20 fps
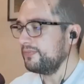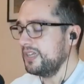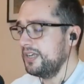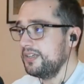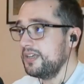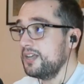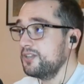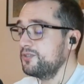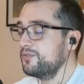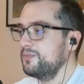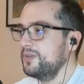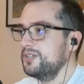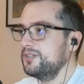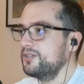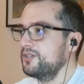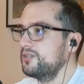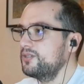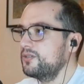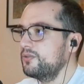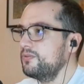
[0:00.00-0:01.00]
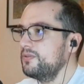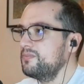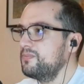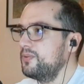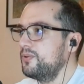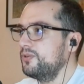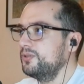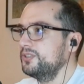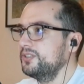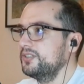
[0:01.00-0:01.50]
yeah, as you mentioned, it's so
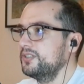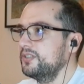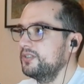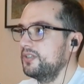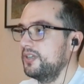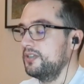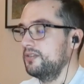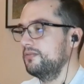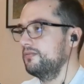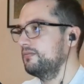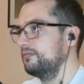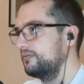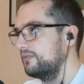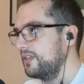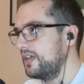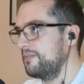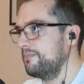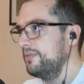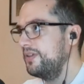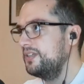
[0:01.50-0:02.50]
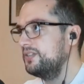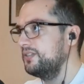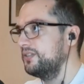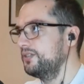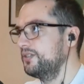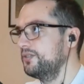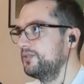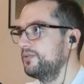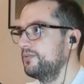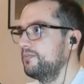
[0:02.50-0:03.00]
important, and I'm
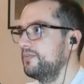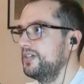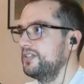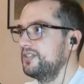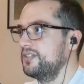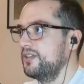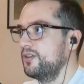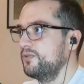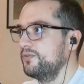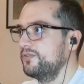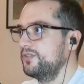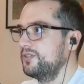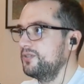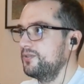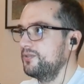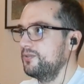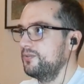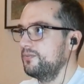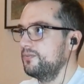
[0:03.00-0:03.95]
basing this on myself, to